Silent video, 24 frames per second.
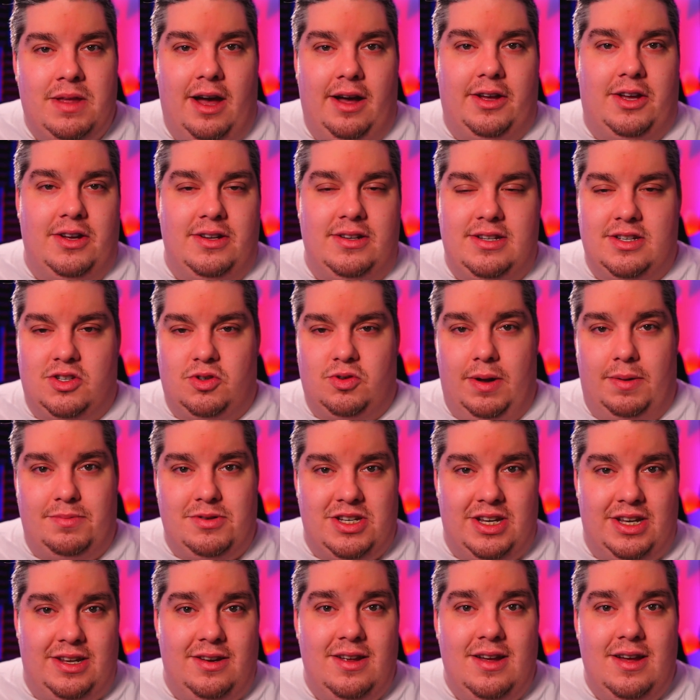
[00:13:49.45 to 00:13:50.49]
a good
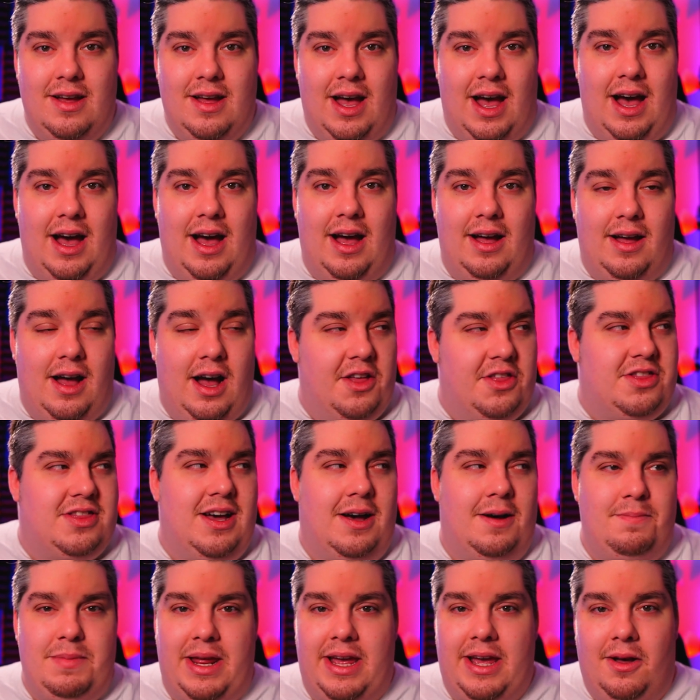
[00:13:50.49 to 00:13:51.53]
description, a
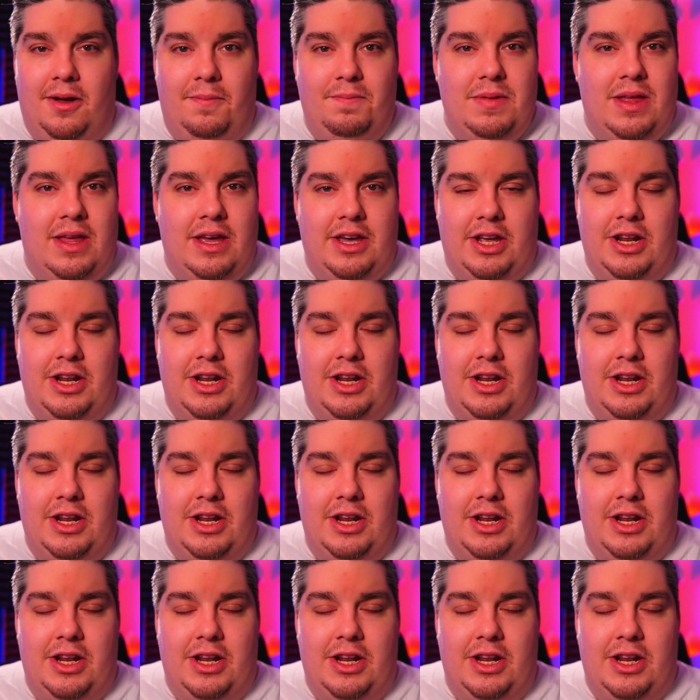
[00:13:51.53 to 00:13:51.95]
thumbnail.